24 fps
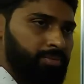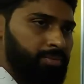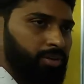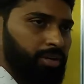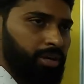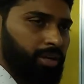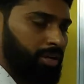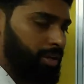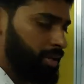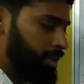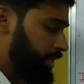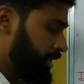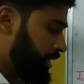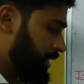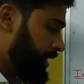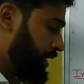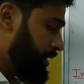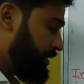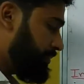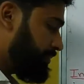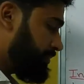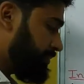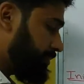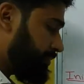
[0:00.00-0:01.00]
Okay.
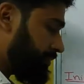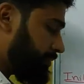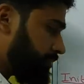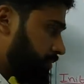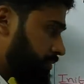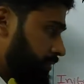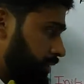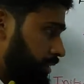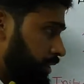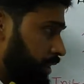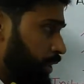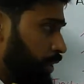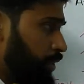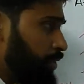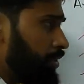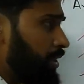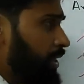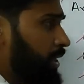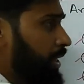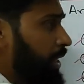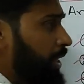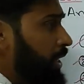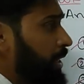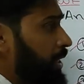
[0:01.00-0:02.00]
You
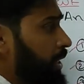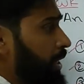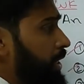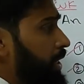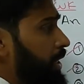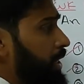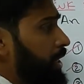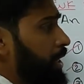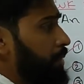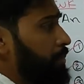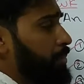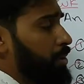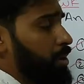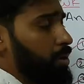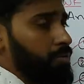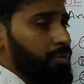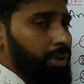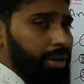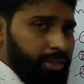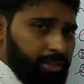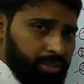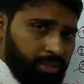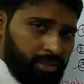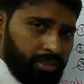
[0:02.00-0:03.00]
can write any number of
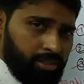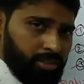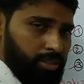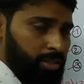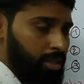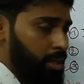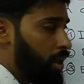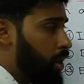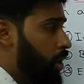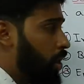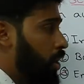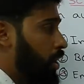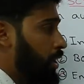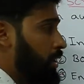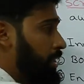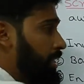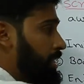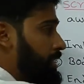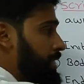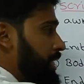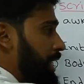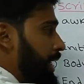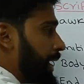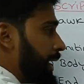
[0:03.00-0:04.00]
actions. All
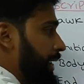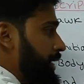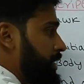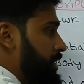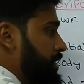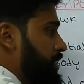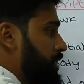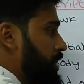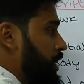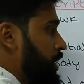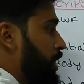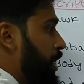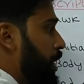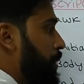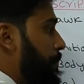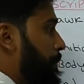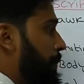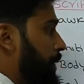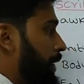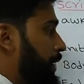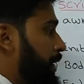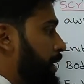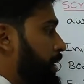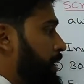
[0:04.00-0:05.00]
these actions are
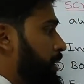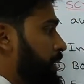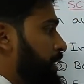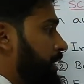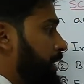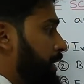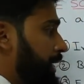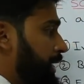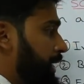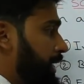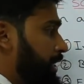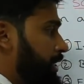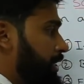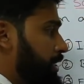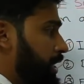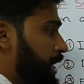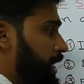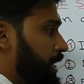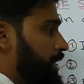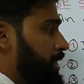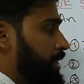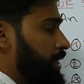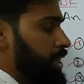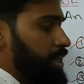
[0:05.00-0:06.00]
applied on each
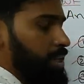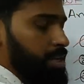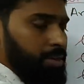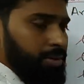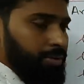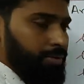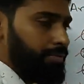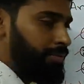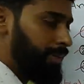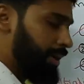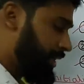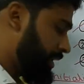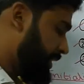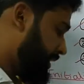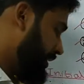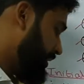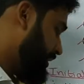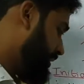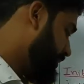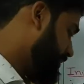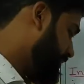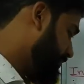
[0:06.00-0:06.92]
line in the file.